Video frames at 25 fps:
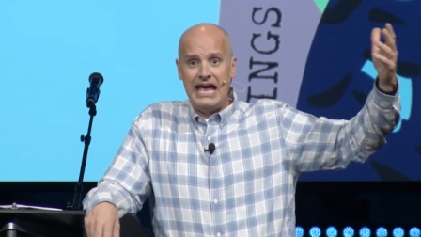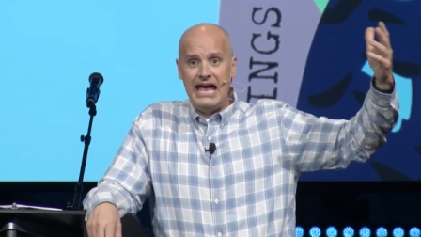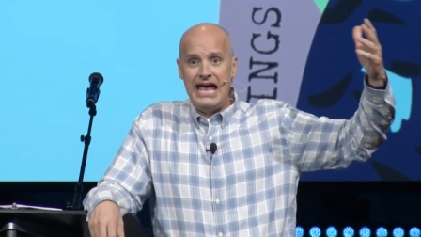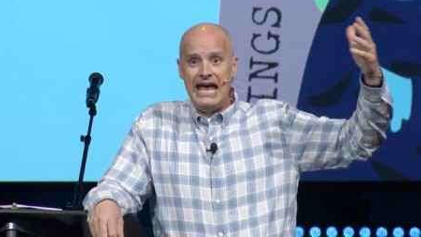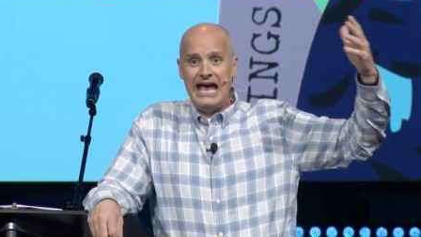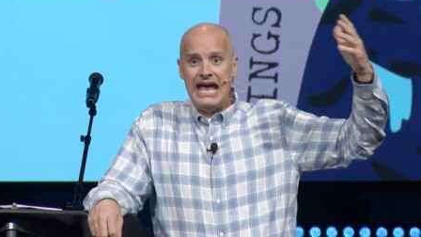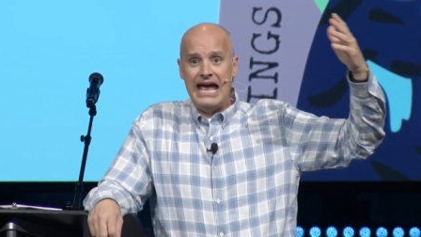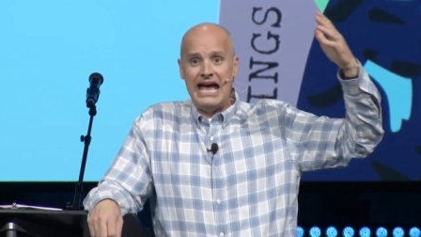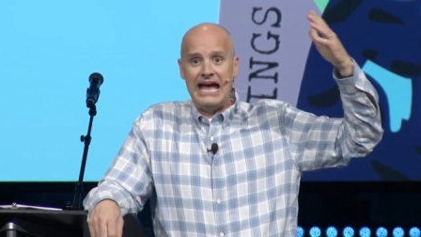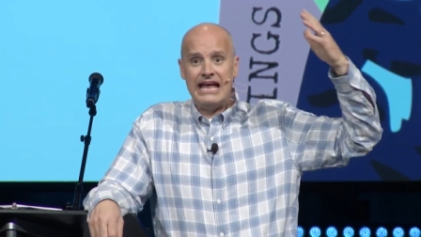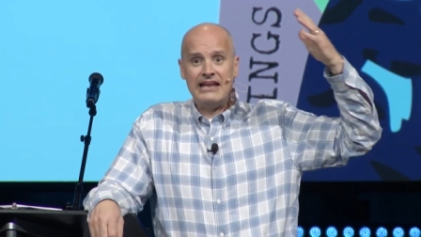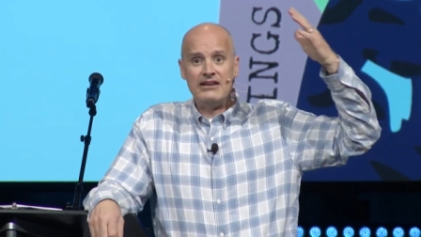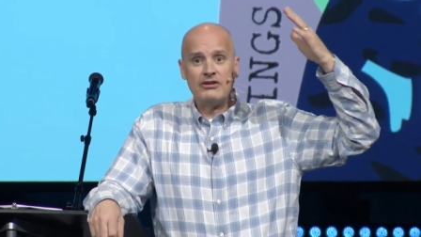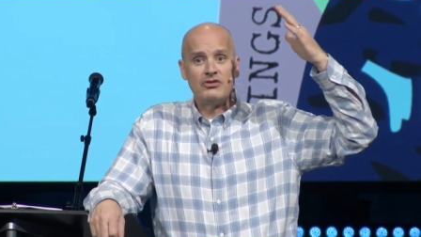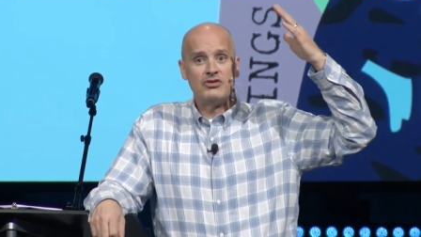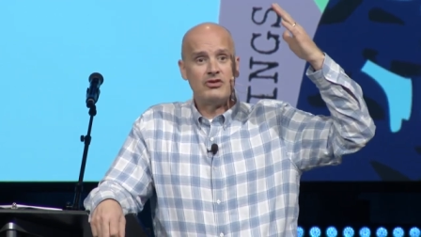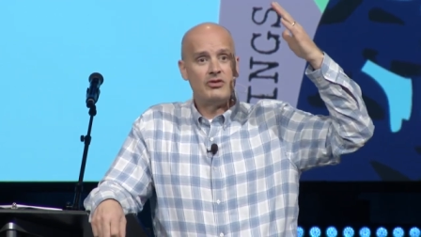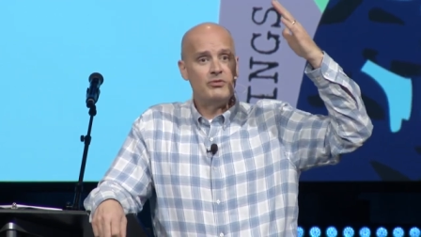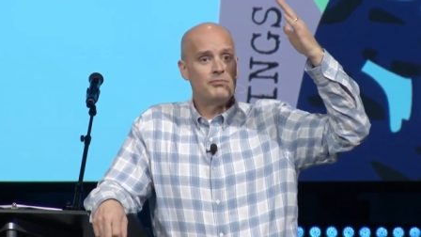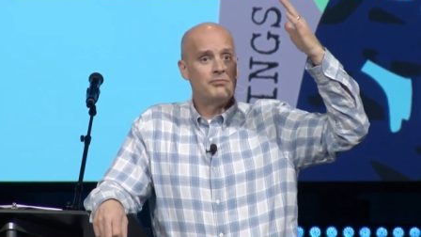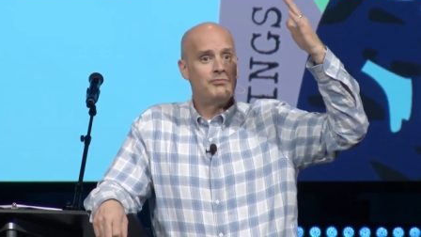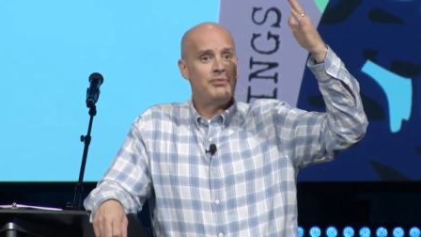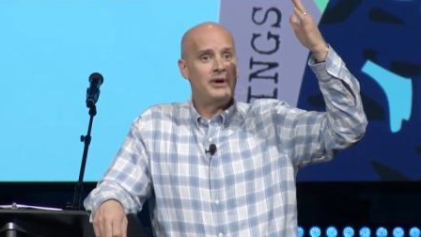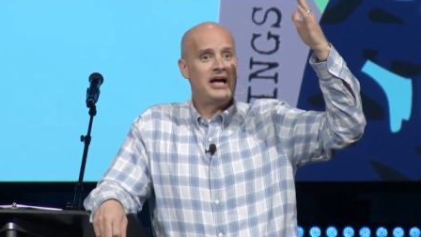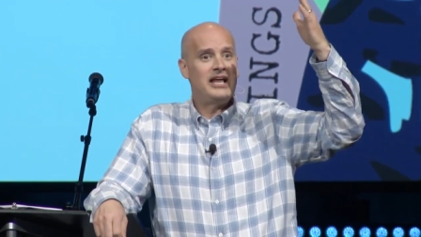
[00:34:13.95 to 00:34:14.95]
and,
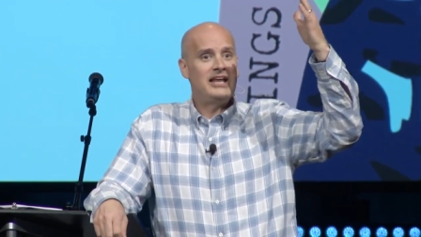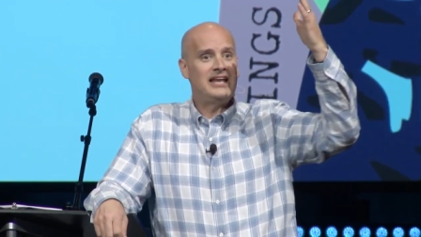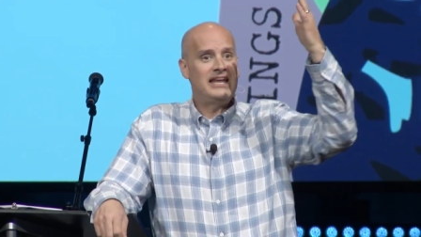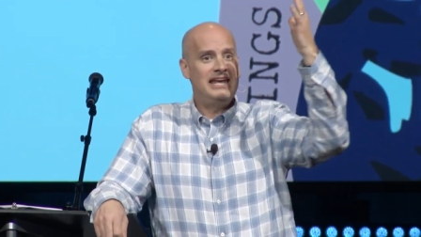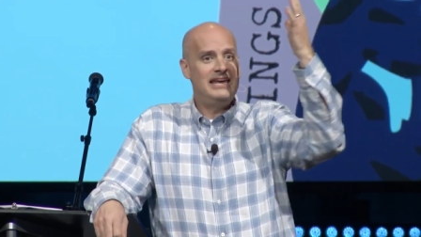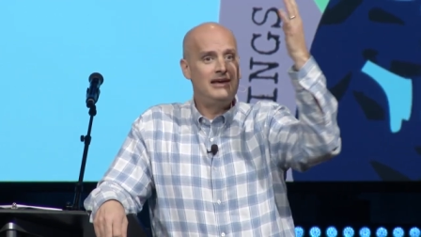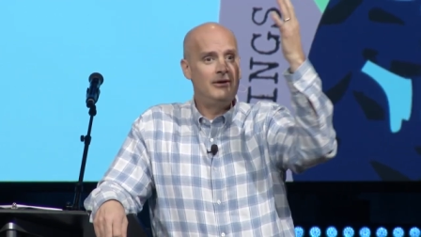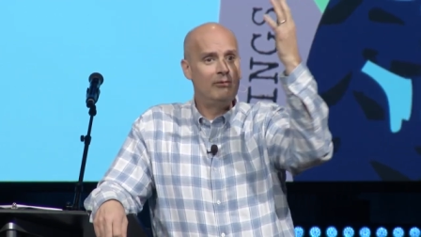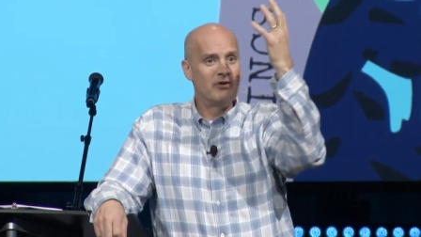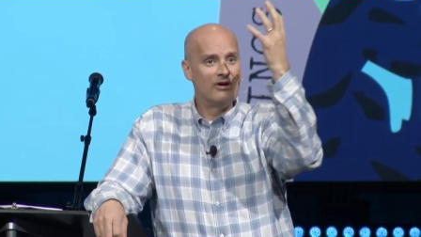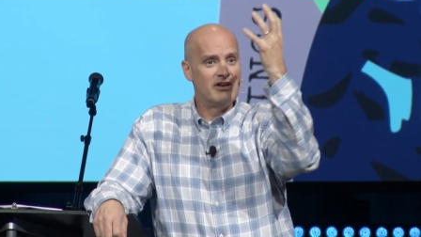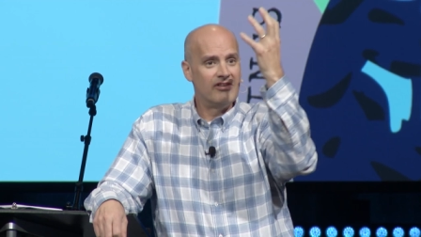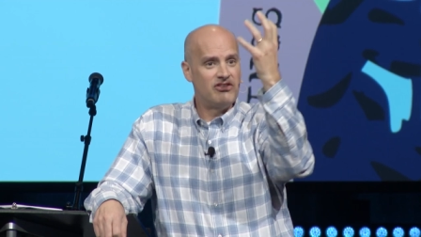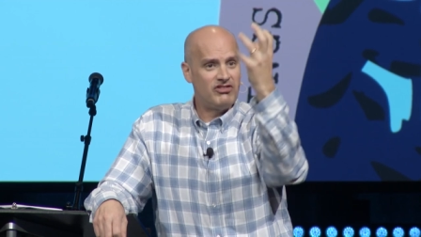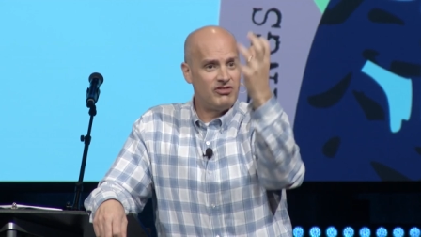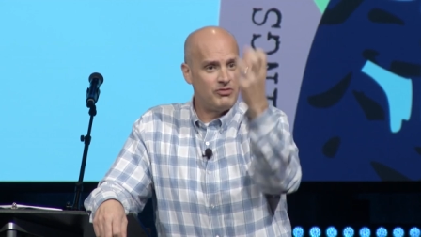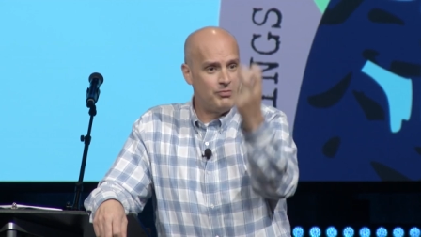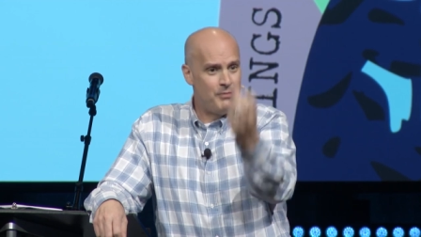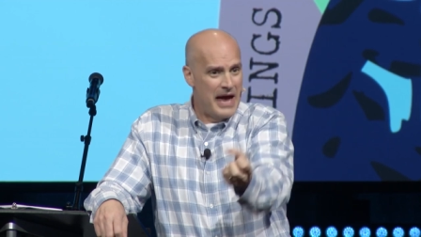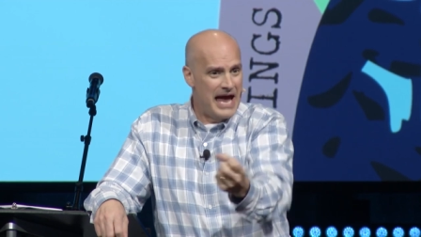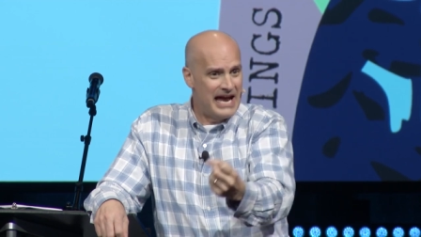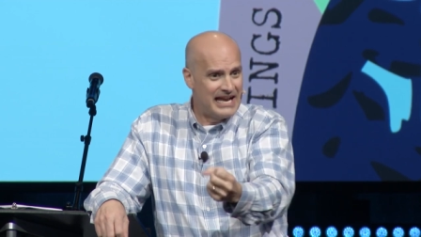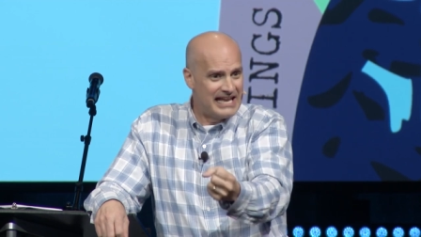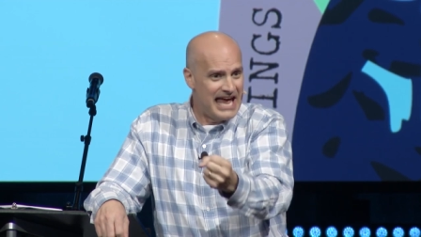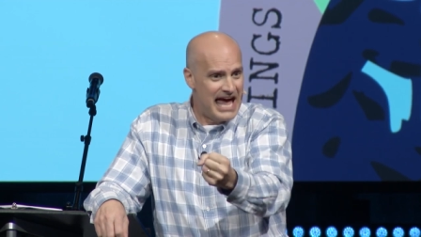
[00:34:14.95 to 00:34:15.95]
but he was
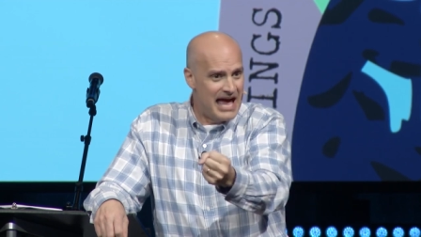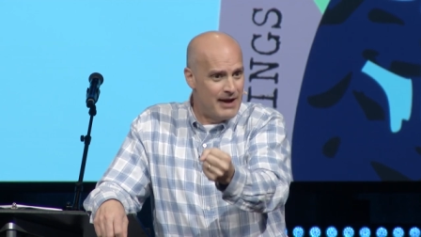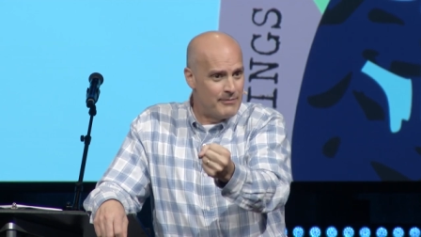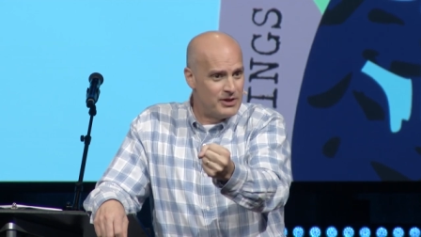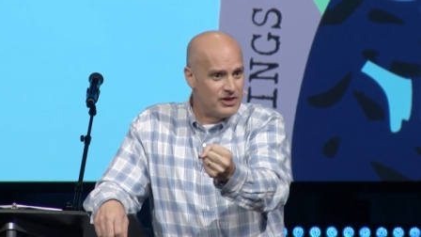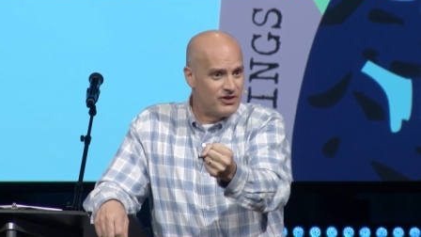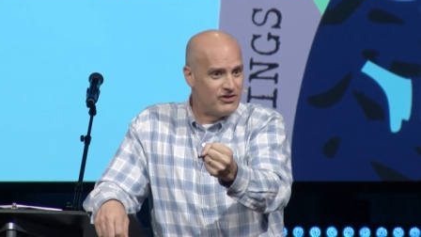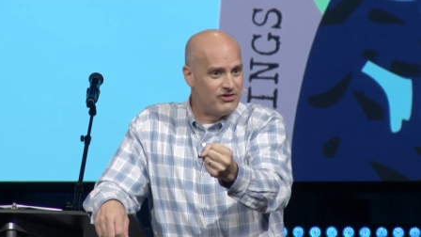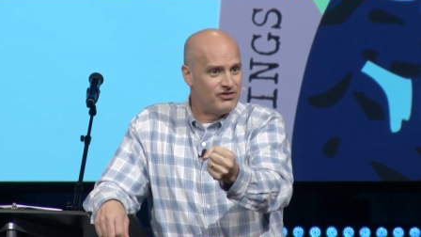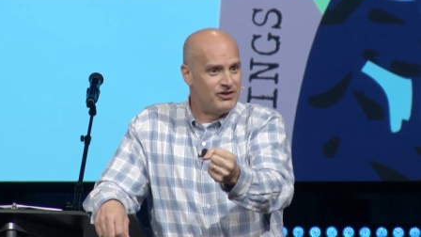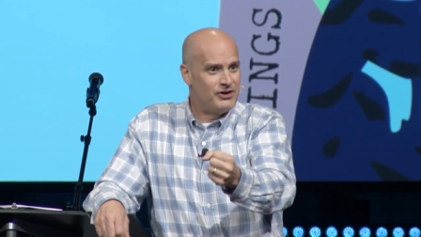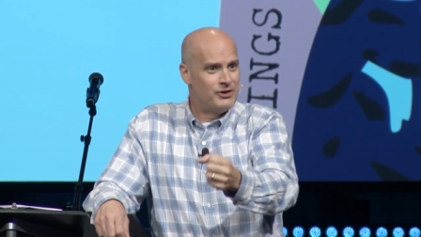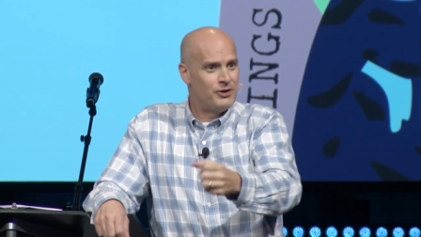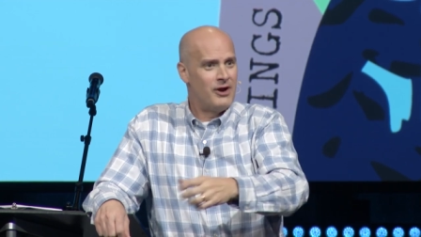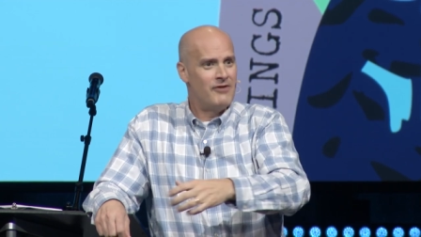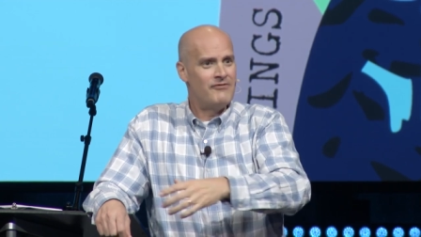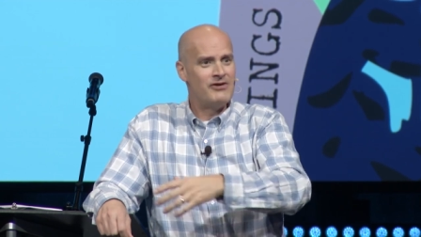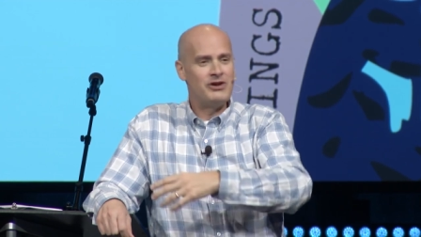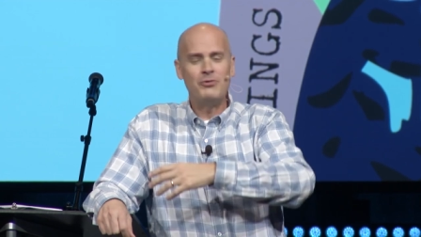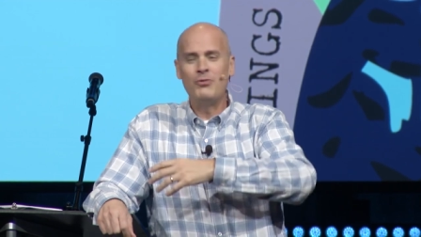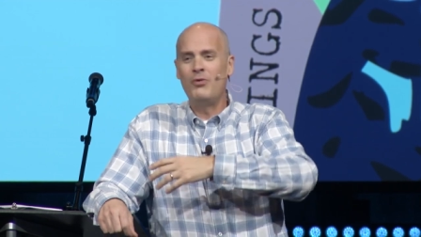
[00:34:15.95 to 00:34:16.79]
smack dab in the center of it.